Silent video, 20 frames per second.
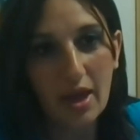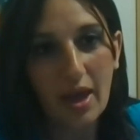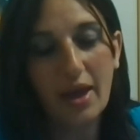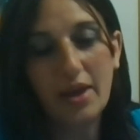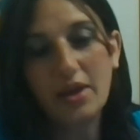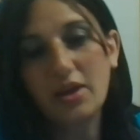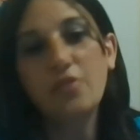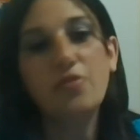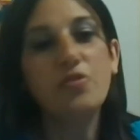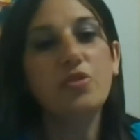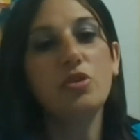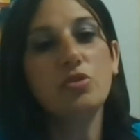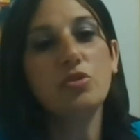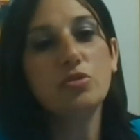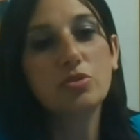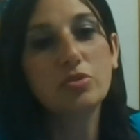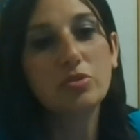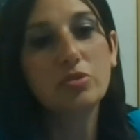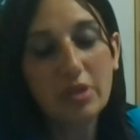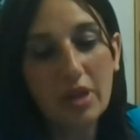And if you
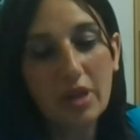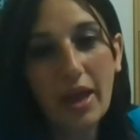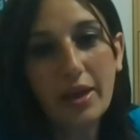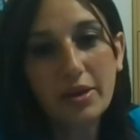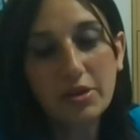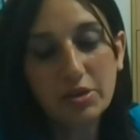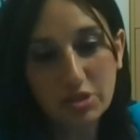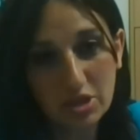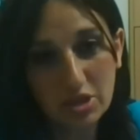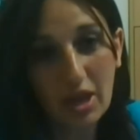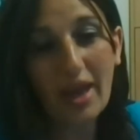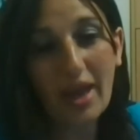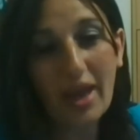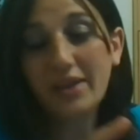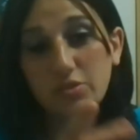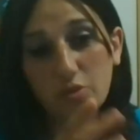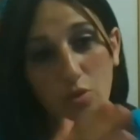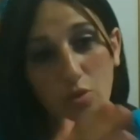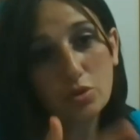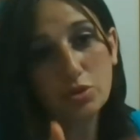
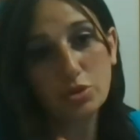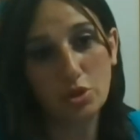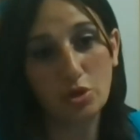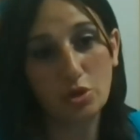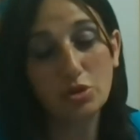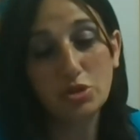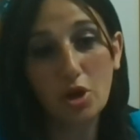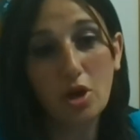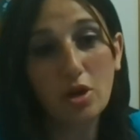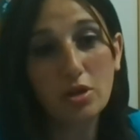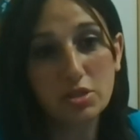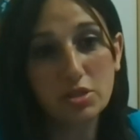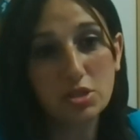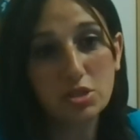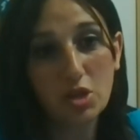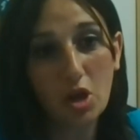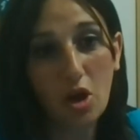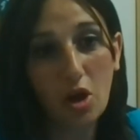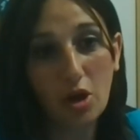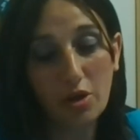and also chances
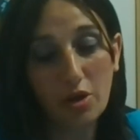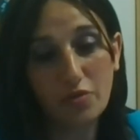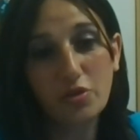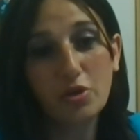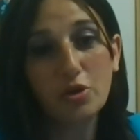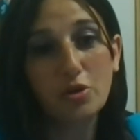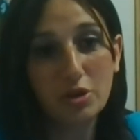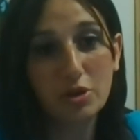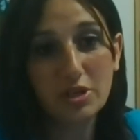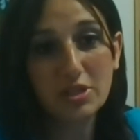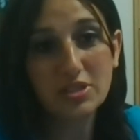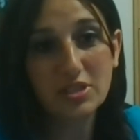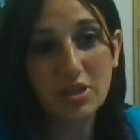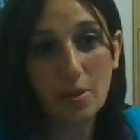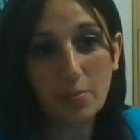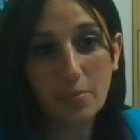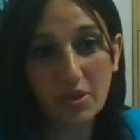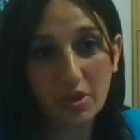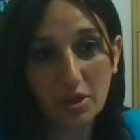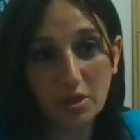are if you're good at
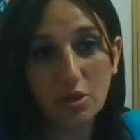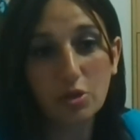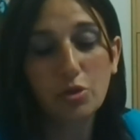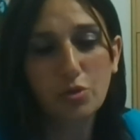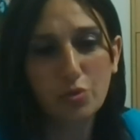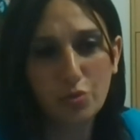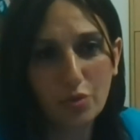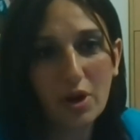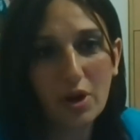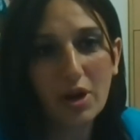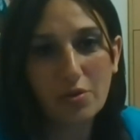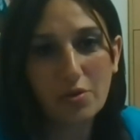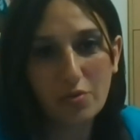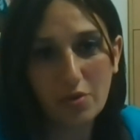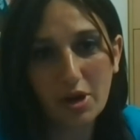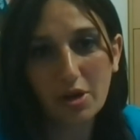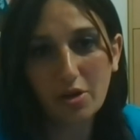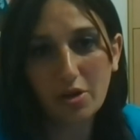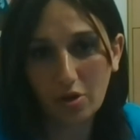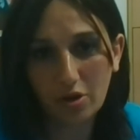something, you're really,
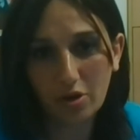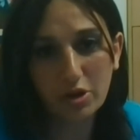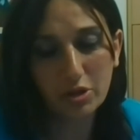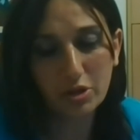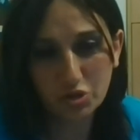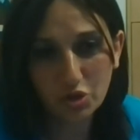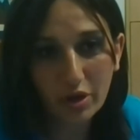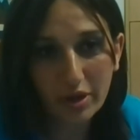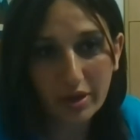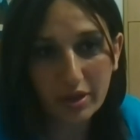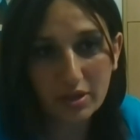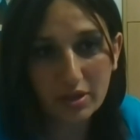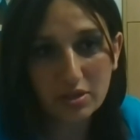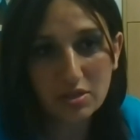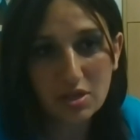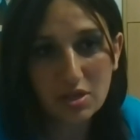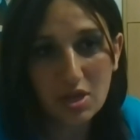really going to enjoy it.